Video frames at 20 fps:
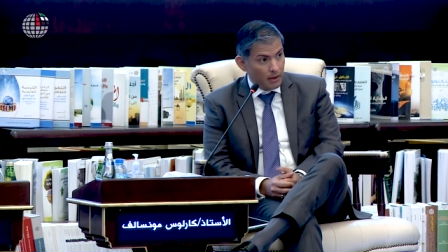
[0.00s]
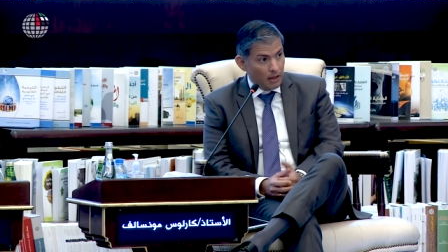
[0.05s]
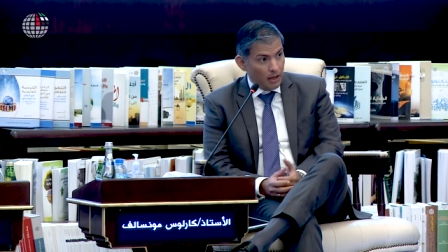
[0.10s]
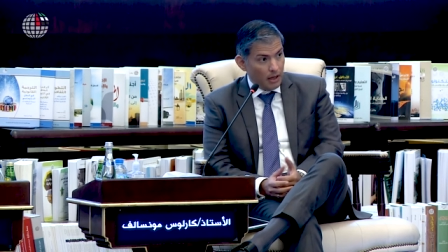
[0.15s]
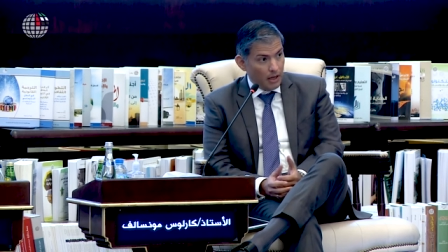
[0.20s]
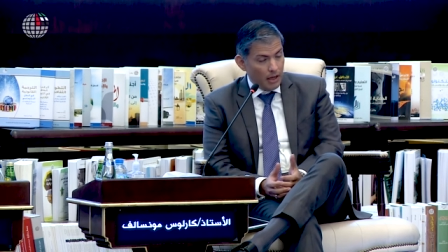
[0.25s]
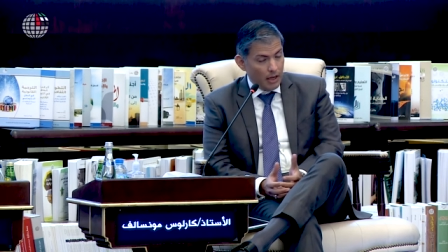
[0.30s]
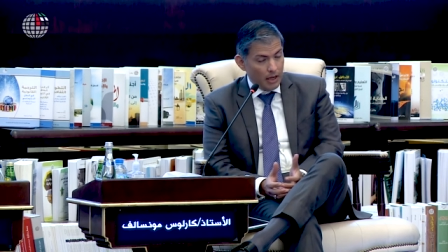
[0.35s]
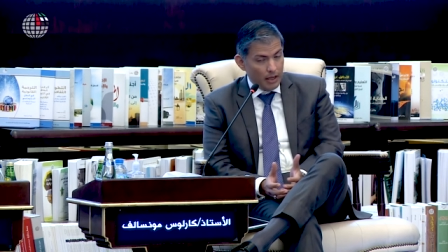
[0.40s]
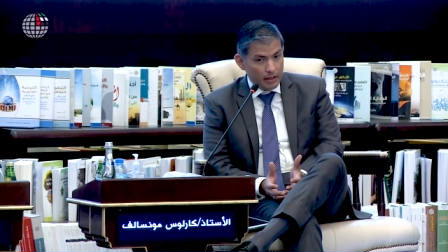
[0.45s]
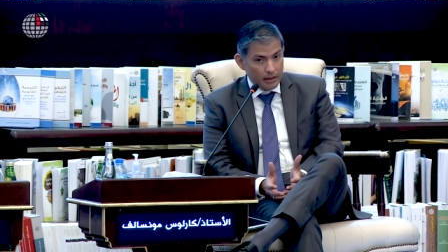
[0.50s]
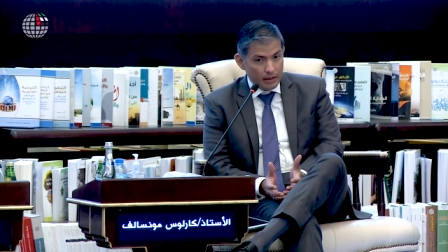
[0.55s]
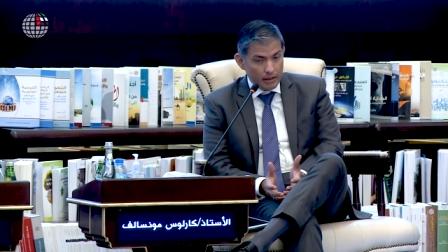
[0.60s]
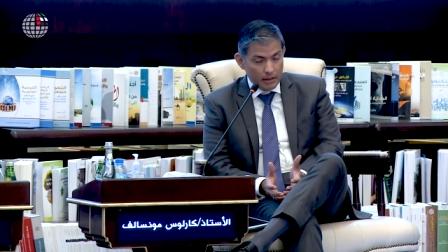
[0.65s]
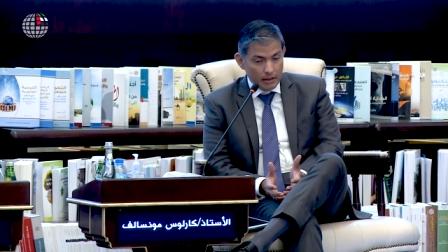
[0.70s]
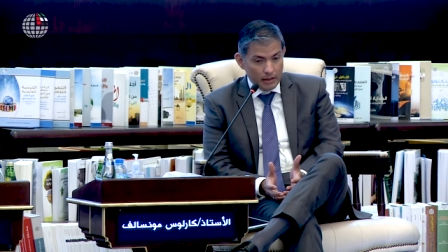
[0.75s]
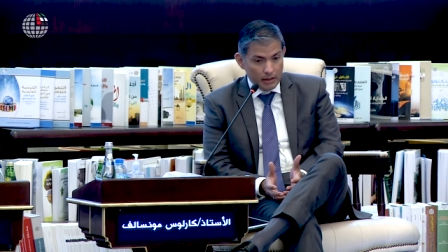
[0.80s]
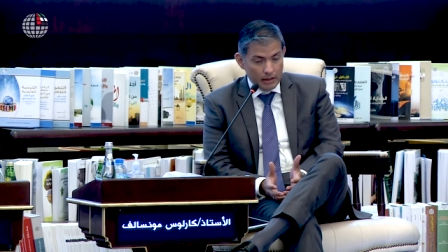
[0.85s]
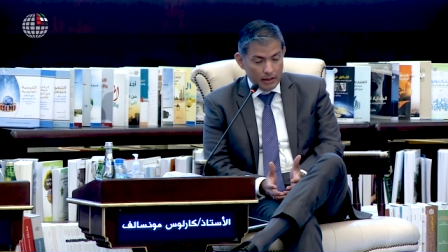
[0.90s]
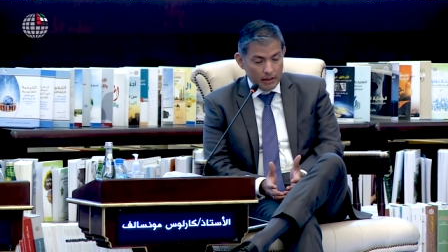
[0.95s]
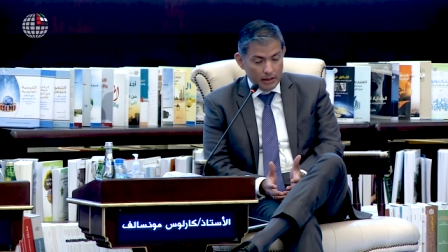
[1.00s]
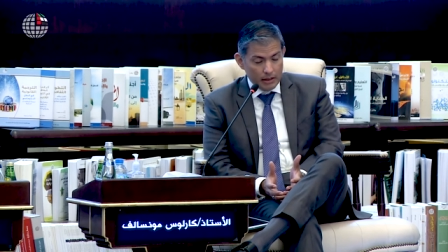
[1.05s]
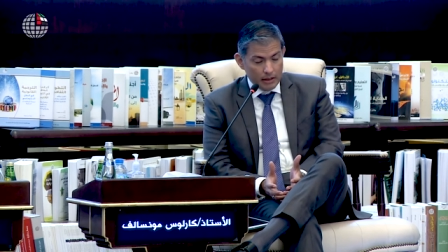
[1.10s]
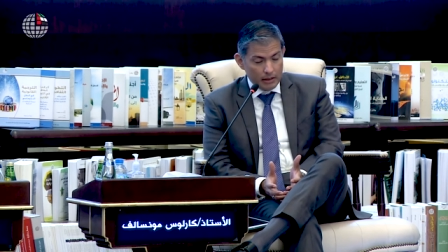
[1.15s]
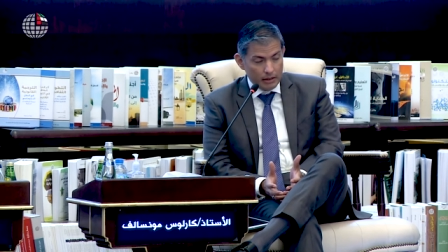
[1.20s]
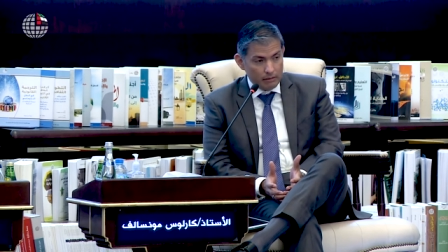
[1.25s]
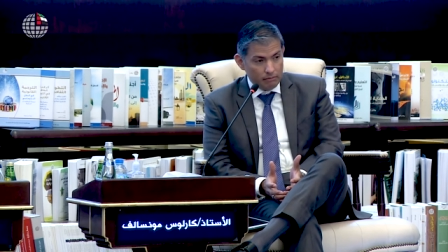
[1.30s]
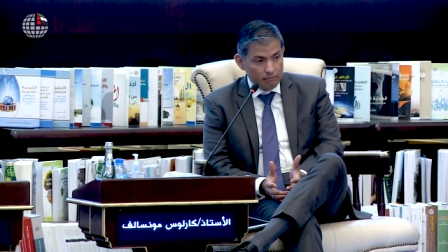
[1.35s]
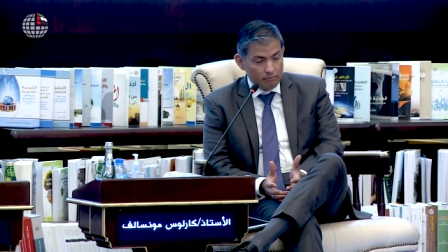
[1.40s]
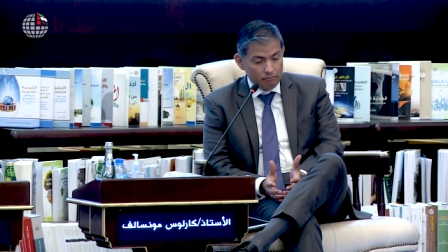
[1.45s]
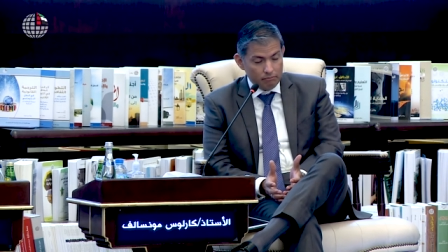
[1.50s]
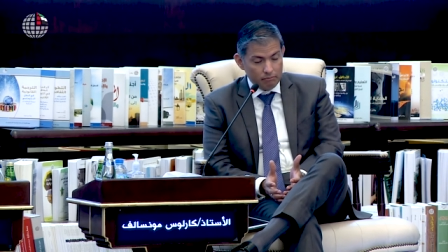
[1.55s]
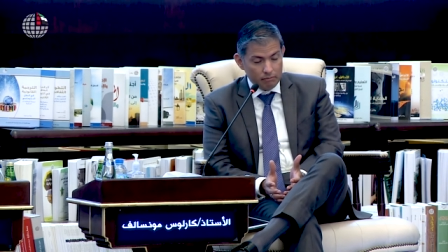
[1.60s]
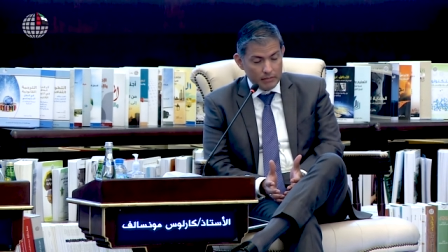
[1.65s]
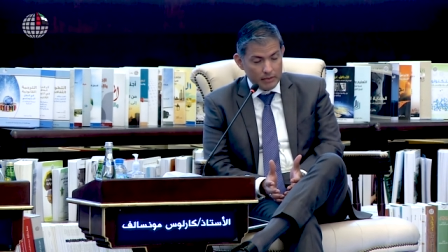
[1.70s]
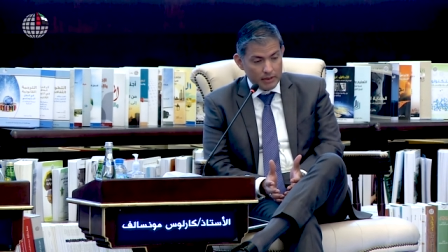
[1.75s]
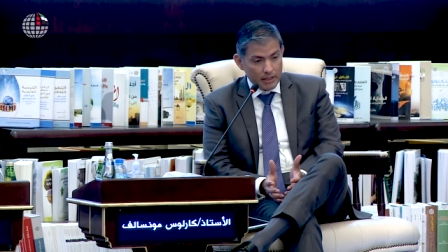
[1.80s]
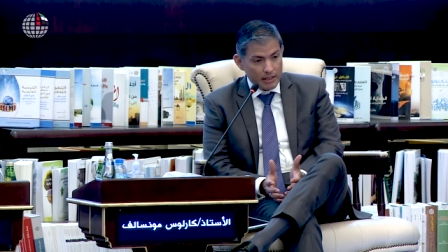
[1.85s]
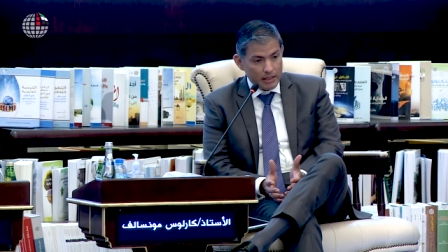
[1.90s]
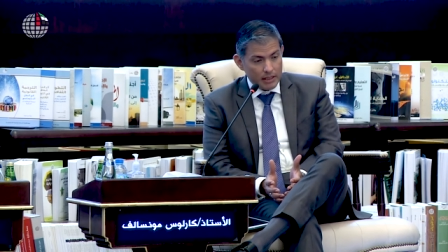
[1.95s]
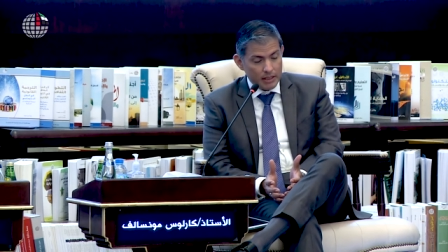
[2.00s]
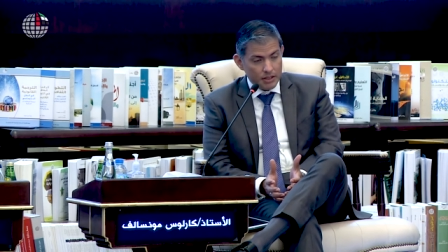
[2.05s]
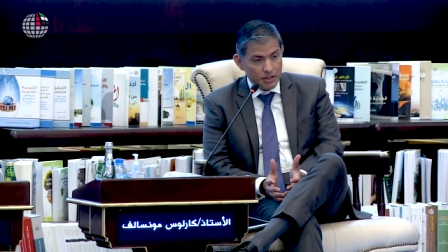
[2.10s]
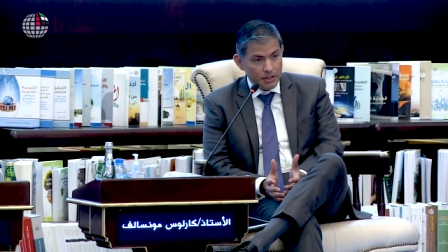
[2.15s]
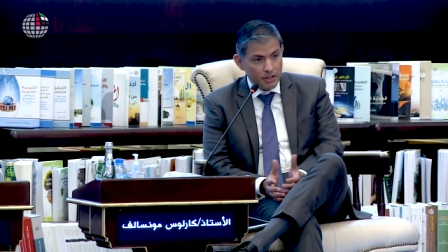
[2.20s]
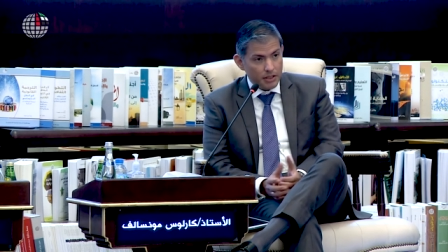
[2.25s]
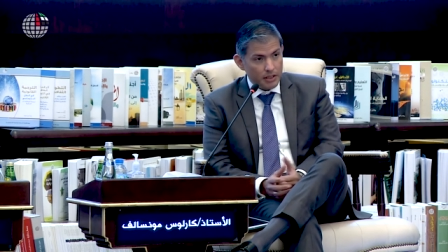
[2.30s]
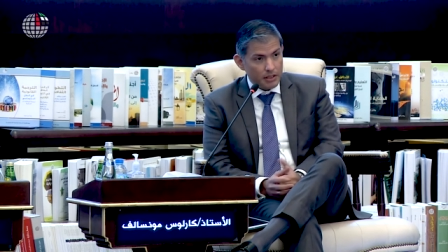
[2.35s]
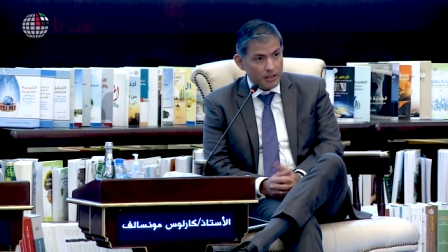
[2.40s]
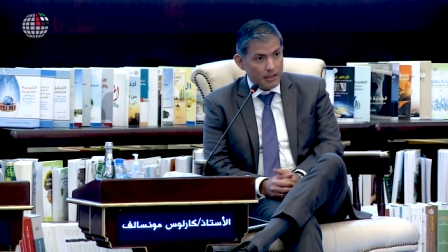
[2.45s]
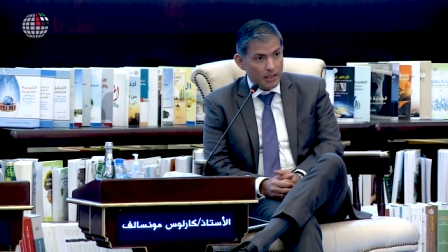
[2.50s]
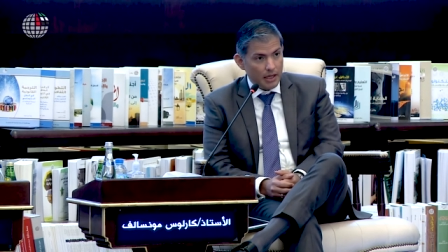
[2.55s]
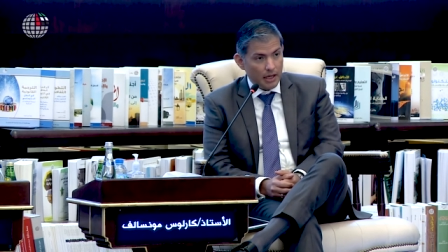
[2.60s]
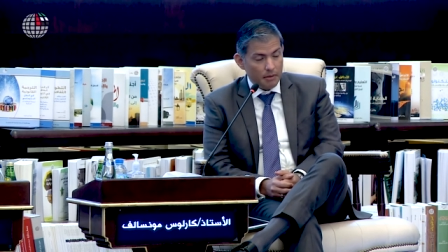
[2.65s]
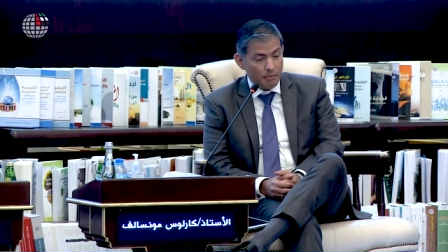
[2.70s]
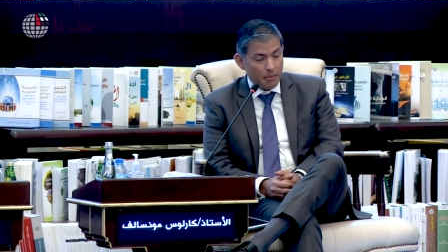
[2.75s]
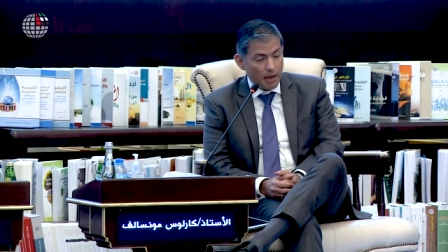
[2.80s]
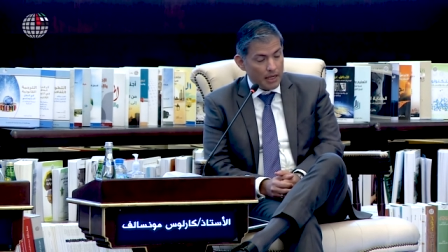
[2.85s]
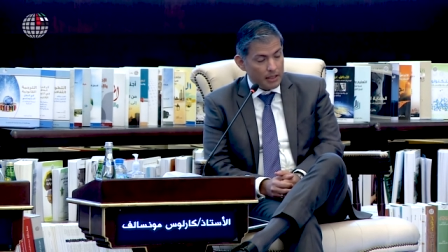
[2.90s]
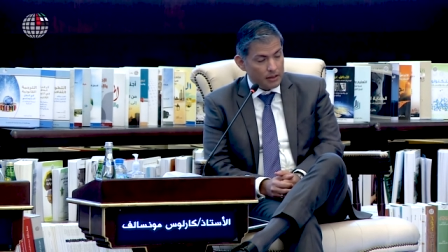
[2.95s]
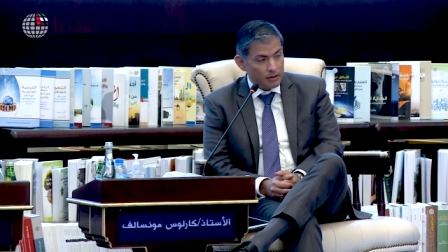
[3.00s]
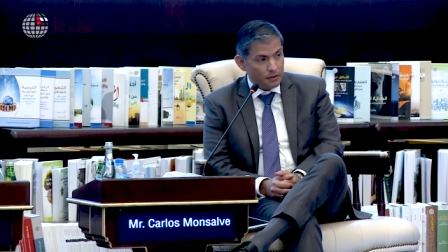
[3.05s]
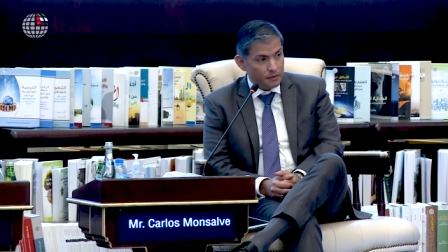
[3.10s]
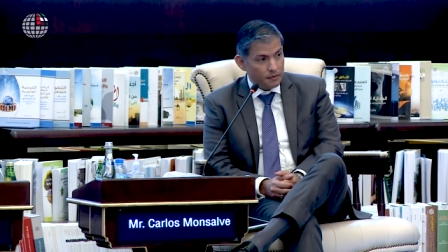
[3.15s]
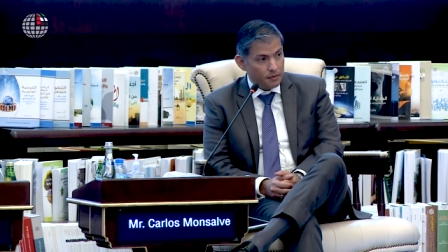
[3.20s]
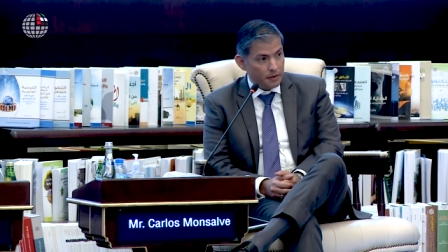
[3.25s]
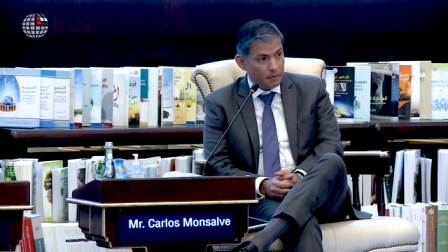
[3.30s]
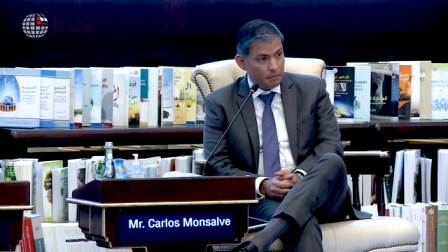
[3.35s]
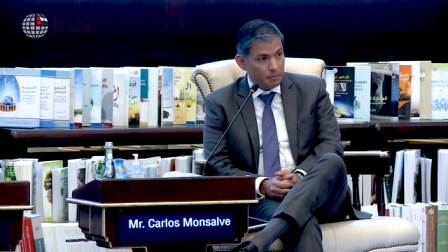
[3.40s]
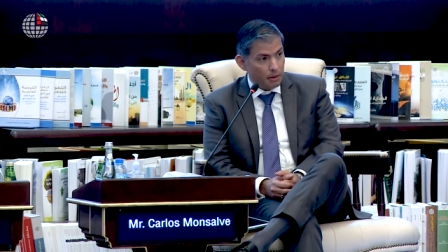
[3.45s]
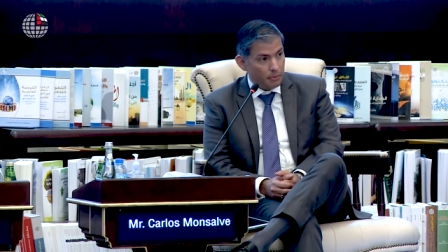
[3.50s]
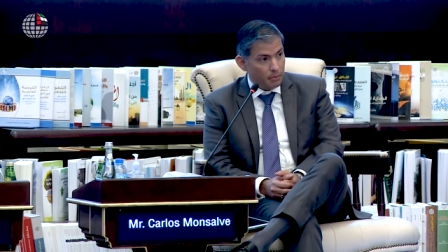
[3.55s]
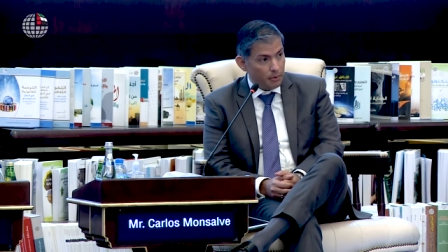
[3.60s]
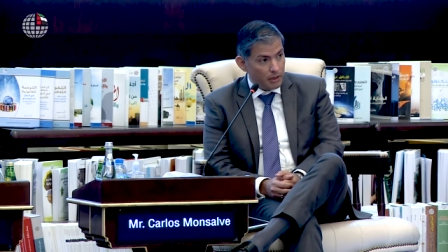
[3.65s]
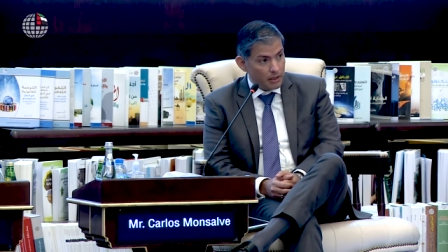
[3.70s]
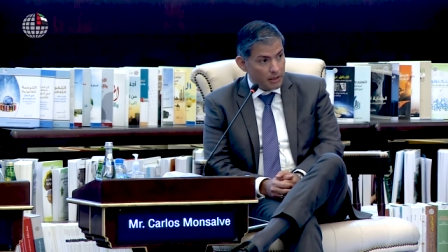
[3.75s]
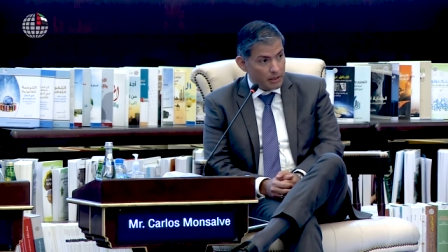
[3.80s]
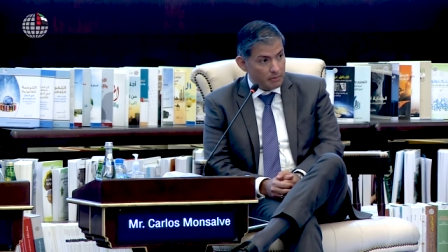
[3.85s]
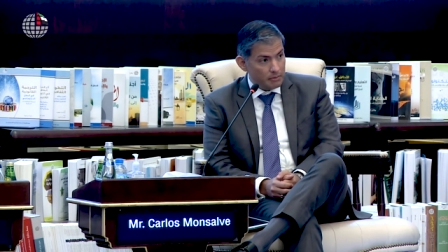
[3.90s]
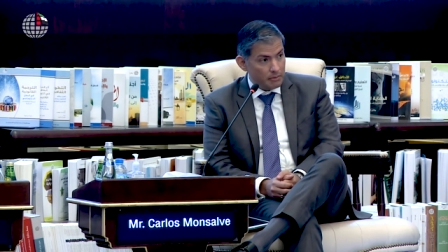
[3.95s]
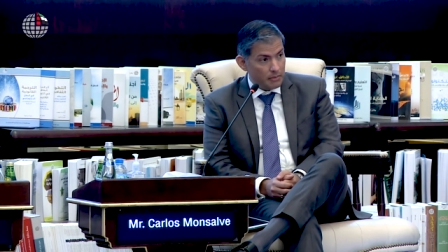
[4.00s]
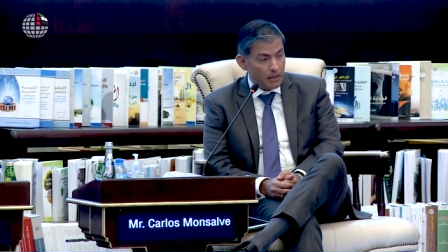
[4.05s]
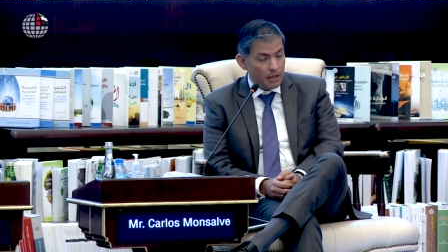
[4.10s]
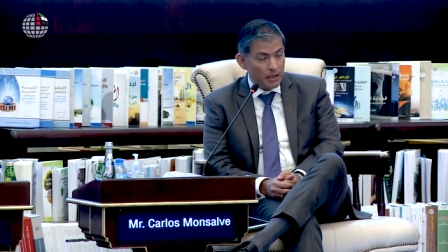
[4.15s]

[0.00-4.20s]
And in the recent years, the advance of uh, populism